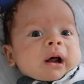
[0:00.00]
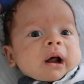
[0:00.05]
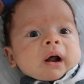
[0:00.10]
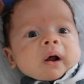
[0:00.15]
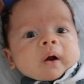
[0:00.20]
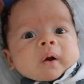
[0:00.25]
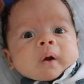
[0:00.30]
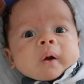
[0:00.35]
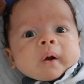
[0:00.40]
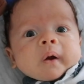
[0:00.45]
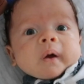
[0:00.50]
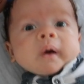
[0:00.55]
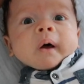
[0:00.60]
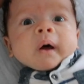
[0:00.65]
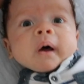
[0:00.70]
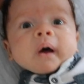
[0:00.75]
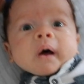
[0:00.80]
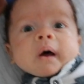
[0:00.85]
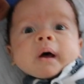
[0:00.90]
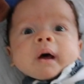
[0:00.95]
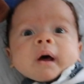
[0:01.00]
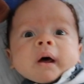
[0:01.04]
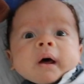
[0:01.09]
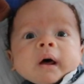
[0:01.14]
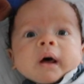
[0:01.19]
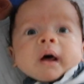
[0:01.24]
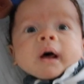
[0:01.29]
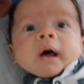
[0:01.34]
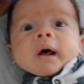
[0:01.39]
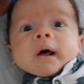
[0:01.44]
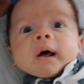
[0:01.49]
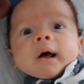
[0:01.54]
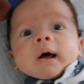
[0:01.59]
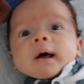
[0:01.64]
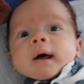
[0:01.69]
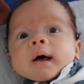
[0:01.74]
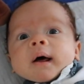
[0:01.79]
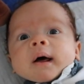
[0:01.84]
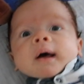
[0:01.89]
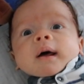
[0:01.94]
You don't know if you should laugh or
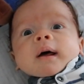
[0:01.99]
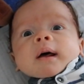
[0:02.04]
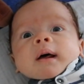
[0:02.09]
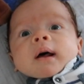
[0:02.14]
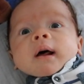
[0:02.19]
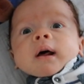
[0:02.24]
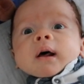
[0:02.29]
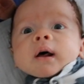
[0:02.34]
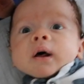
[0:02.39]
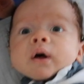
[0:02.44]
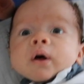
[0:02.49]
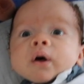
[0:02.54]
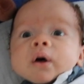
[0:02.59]
cry, do you?